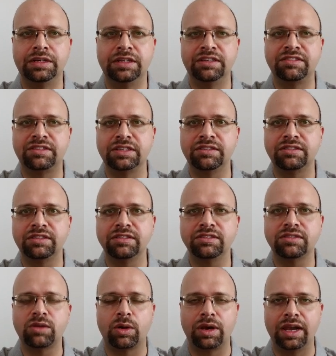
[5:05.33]

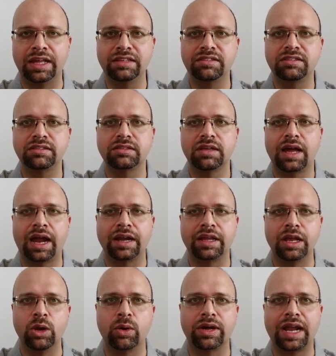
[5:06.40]
distances or lengths, and
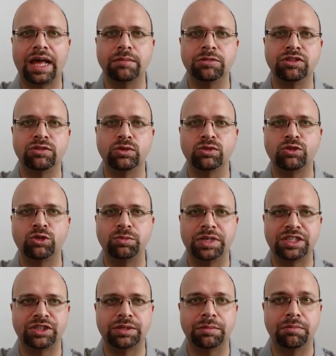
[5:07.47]
kilogram is used to
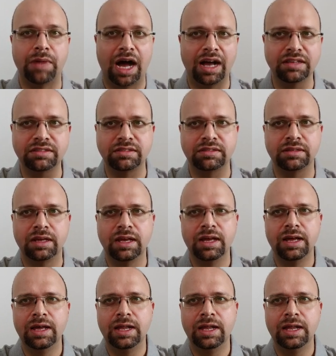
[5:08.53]
measure mass,